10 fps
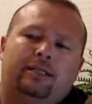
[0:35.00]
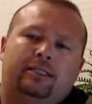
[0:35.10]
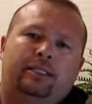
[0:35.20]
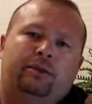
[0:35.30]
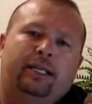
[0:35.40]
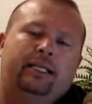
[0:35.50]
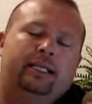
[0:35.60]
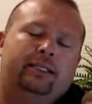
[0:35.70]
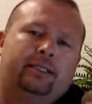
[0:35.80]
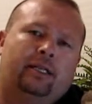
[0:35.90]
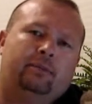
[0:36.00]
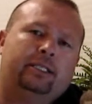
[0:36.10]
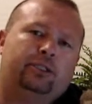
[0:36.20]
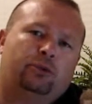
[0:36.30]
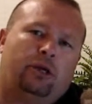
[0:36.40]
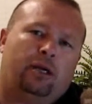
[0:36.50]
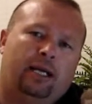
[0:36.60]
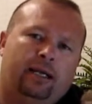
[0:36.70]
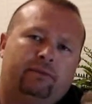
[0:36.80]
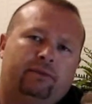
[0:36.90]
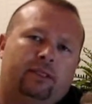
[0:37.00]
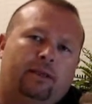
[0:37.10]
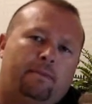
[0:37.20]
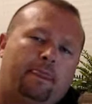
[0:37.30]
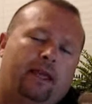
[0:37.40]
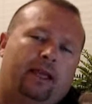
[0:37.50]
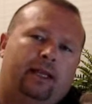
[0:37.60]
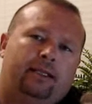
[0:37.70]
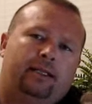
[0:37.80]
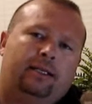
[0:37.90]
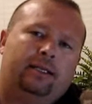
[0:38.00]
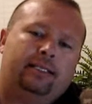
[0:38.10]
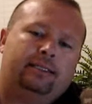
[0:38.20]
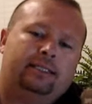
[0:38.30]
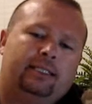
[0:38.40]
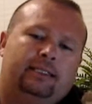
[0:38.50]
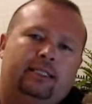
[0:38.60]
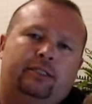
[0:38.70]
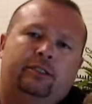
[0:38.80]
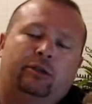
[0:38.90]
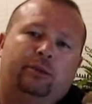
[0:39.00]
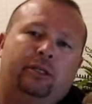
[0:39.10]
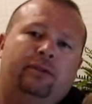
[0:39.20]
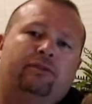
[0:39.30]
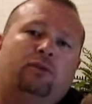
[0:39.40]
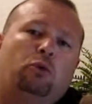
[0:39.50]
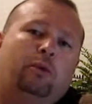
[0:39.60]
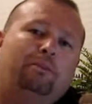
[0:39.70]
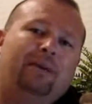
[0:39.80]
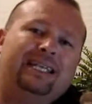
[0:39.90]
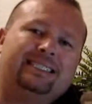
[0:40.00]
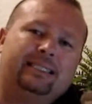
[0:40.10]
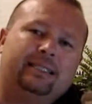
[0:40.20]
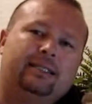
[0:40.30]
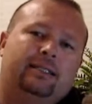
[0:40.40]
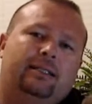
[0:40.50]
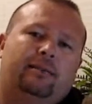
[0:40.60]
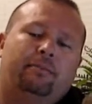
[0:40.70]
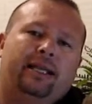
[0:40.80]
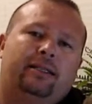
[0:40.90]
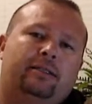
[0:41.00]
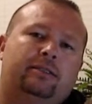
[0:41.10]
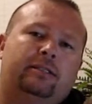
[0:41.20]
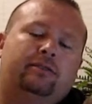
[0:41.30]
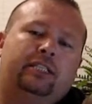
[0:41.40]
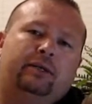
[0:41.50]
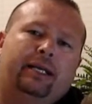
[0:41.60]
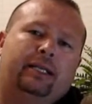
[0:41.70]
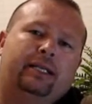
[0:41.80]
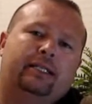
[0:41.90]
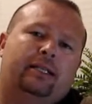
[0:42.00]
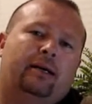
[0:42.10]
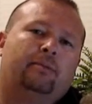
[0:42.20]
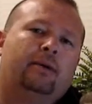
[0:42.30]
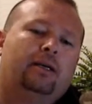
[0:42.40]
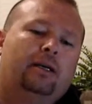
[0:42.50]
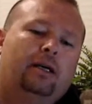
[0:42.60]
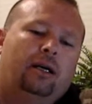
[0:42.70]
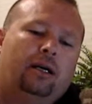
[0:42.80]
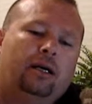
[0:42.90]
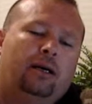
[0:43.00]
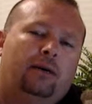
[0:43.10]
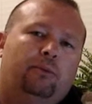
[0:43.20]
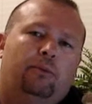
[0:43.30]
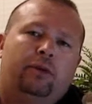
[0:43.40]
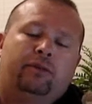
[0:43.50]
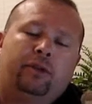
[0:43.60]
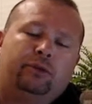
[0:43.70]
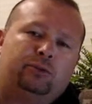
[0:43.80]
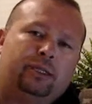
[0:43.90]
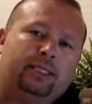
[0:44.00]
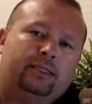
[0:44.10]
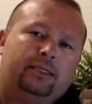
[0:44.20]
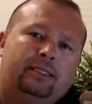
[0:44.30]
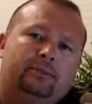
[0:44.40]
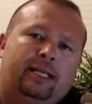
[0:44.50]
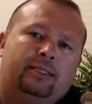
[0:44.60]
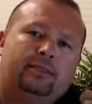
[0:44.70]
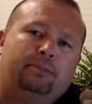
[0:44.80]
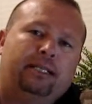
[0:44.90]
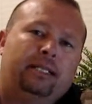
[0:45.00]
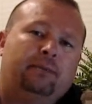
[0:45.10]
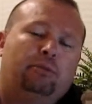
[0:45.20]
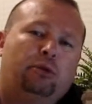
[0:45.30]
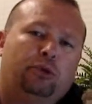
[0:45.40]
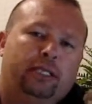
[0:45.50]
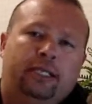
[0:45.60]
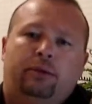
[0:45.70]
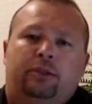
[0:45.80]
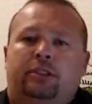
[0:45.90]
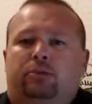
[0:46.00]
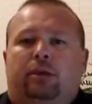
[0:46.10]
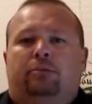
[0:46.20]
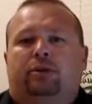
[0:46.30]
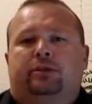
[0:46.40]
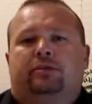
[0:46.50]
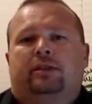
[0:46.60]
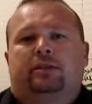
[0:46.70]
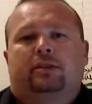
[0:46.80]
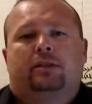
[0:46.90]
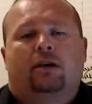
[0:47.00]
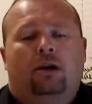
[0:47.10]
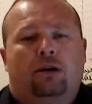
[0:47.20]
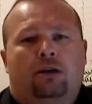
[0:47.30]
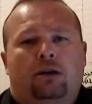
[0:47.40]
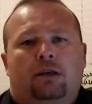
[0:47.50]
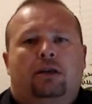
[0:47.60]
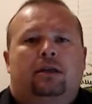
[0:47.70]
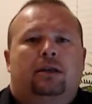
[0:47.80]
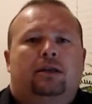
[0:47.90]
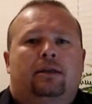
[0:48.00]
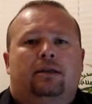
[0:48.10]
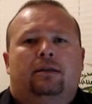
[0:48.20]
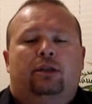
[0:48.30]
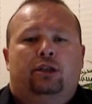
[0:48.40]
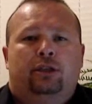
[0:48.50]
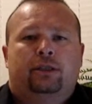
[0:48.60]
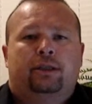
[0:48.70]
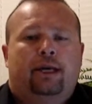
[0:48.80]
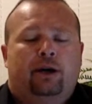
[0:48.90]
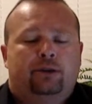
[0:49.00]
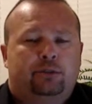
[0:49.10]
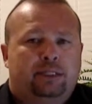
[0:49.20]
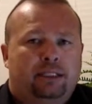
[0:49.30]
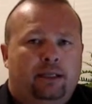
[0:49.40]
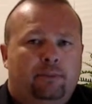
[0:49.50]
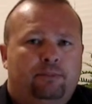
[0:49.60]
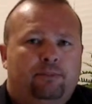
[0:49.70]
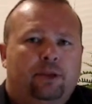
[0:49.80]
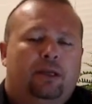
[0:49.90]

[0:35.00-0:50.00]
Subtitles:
generate income into our life. And he says that there's only really four basic methods of generating income. One of those ways is as being an employee, which is what most of us all learn how to become.